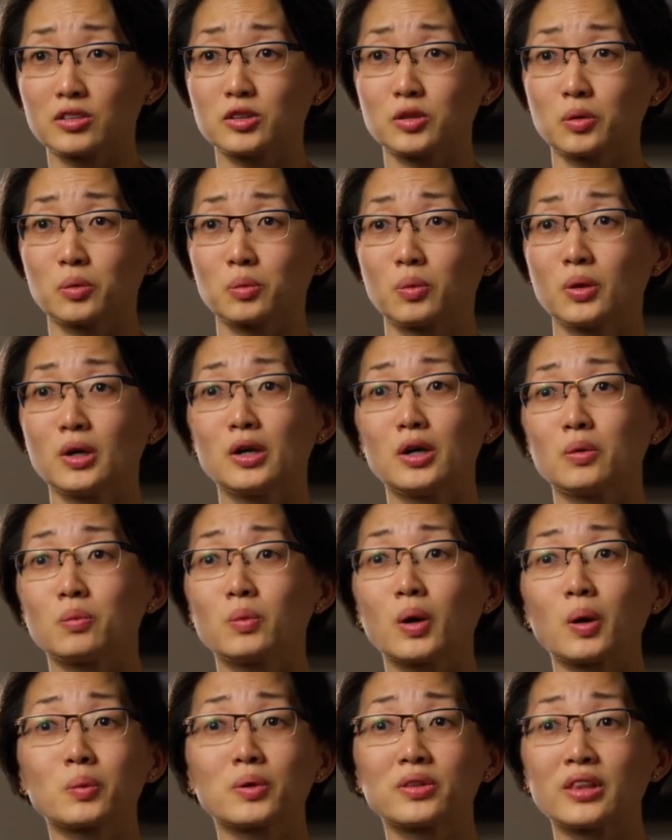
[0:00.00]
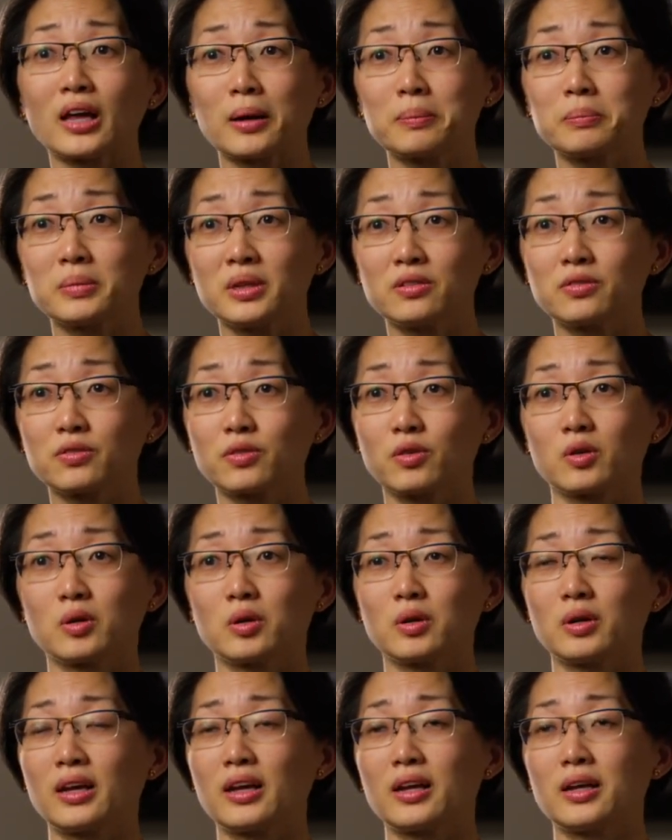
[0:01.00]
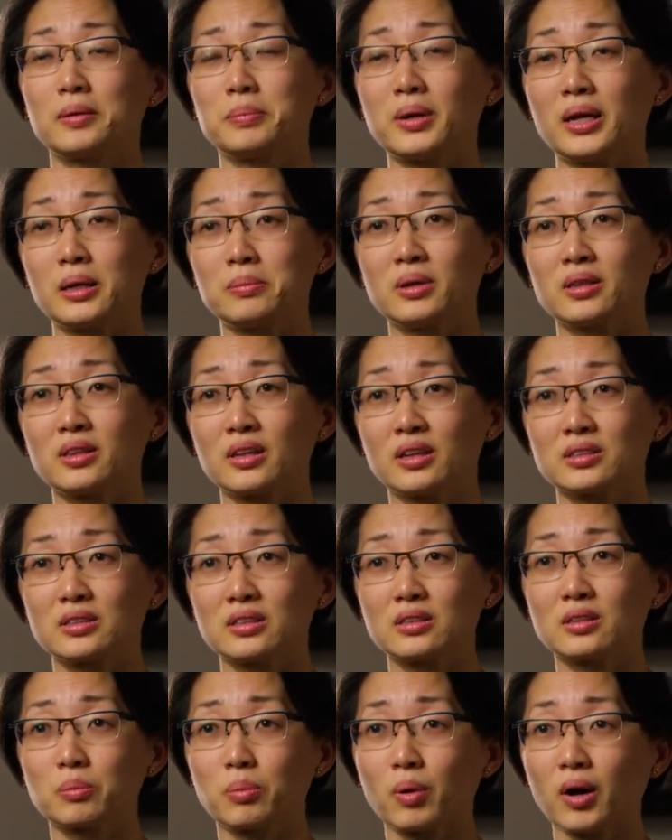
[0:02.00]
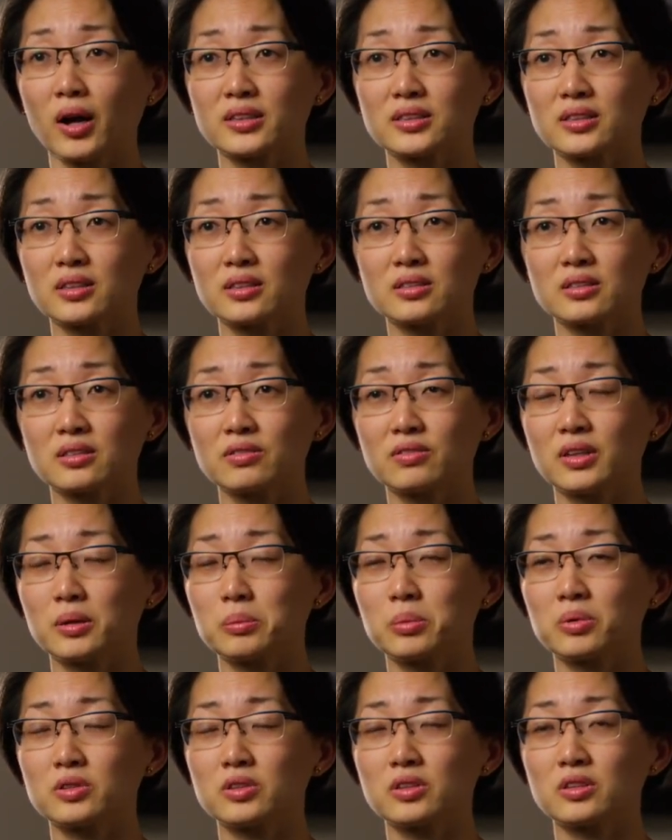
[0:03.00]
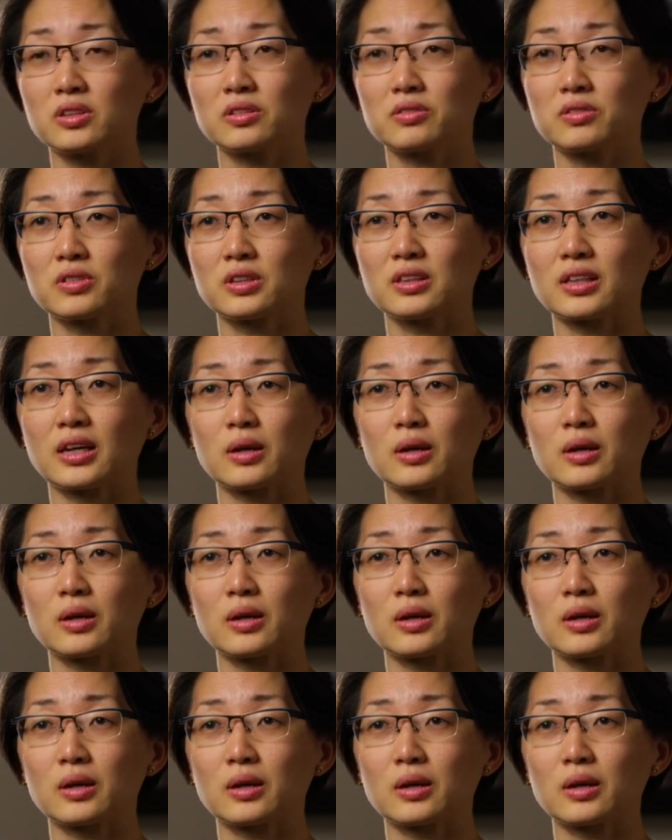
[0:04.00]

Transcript: So what would that mean for a baby that's in the process of labor and delivery?